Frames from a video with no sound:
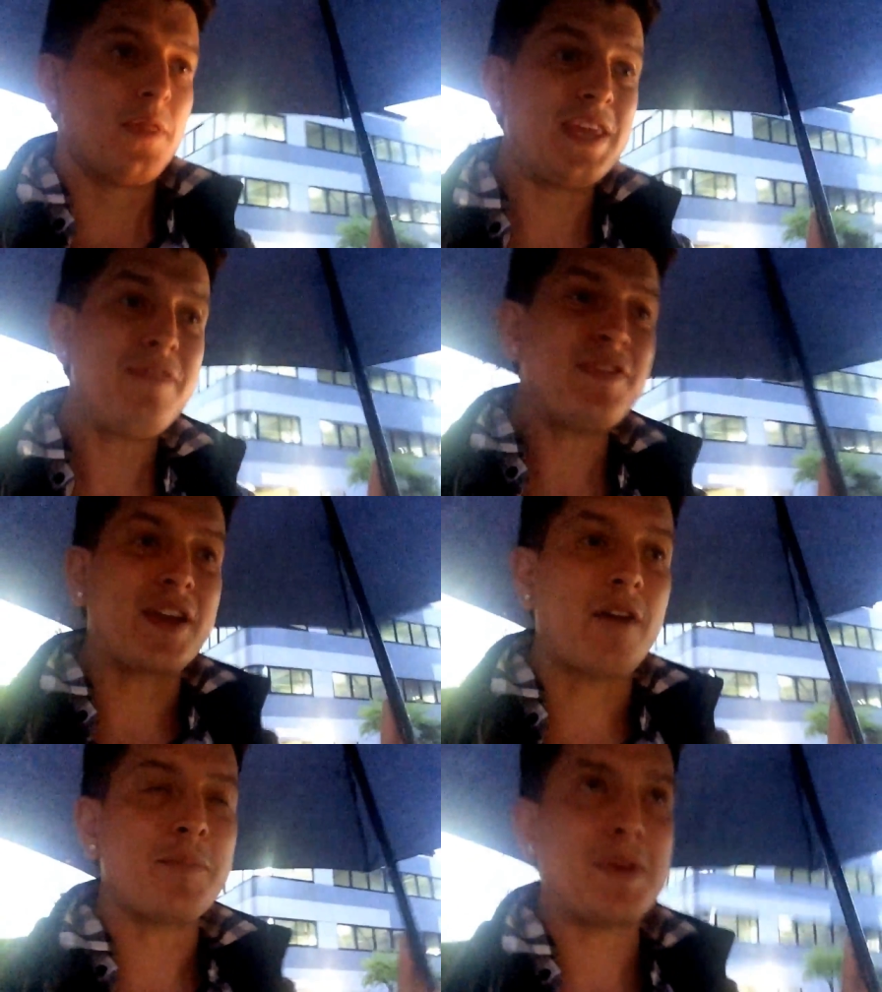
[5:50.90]
even the
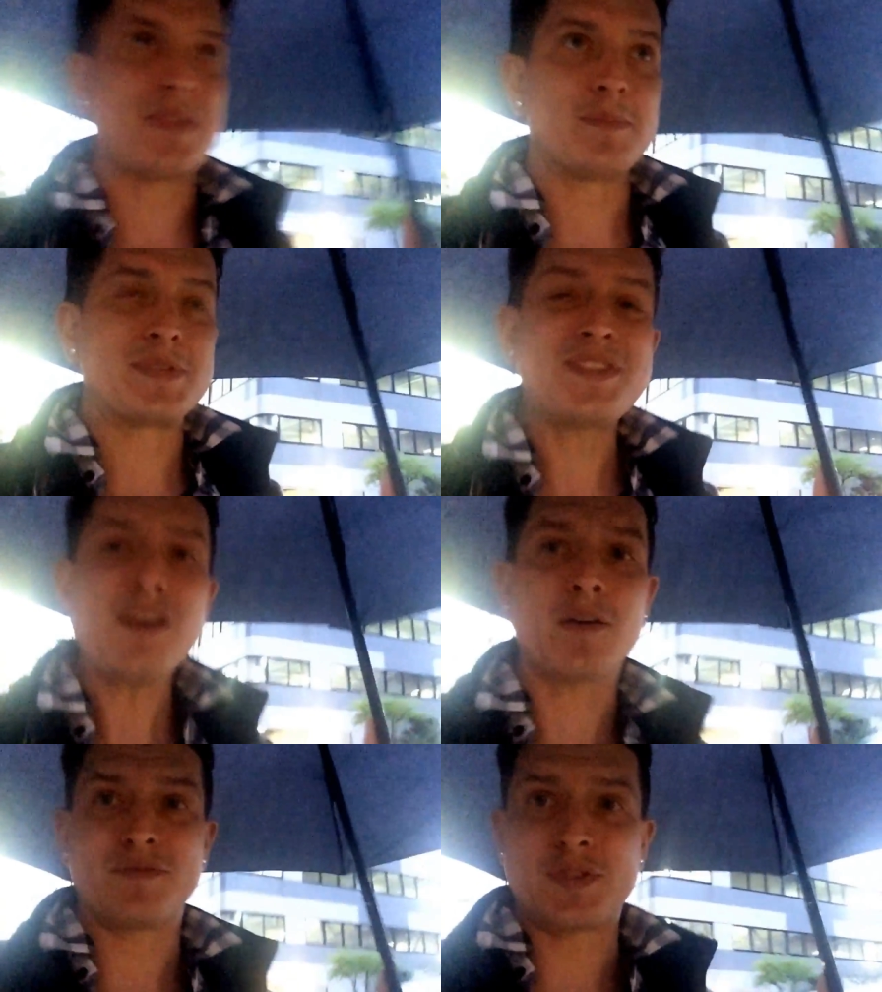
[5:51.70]
government
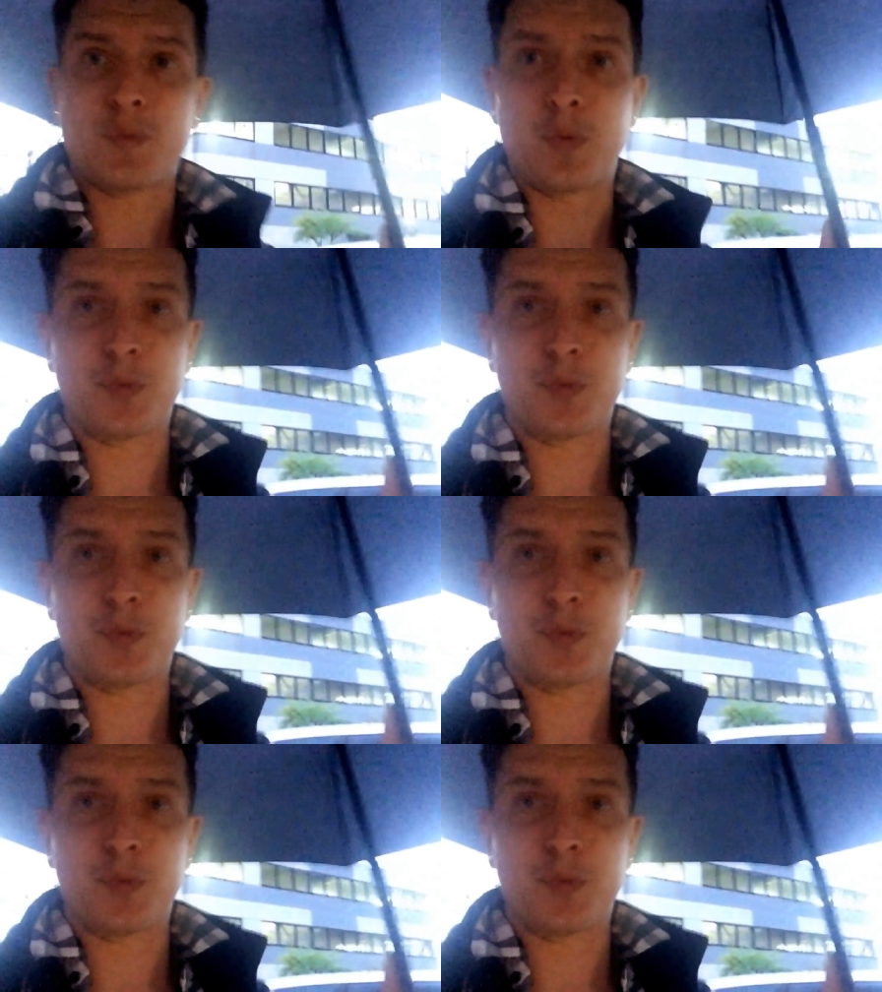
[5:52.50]
themselves will